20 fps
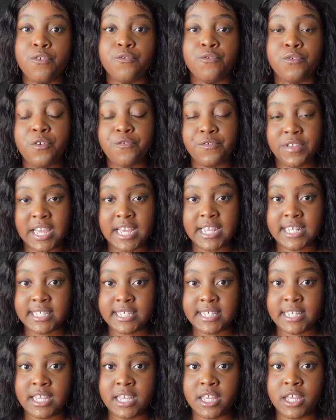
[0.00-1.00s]
for
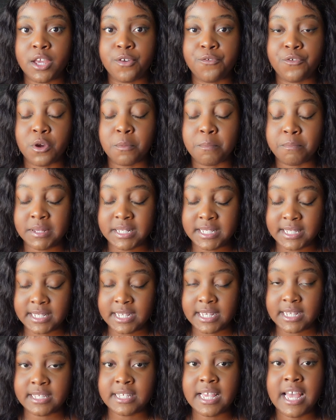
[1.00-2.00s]
VAT if your
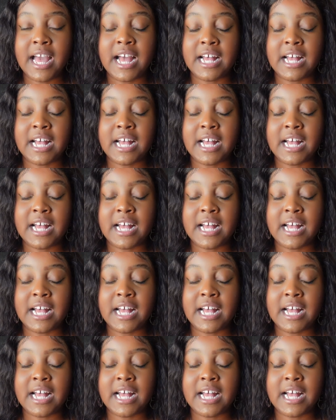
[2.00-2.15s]
business